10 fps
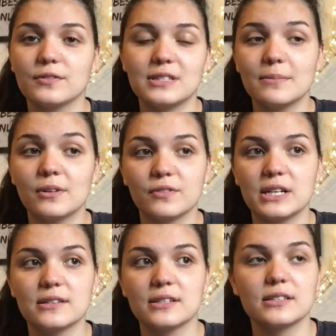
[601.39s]
similar
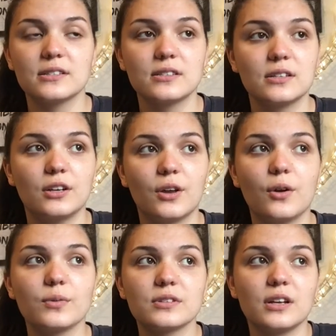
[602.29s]
reasons. You know, no one's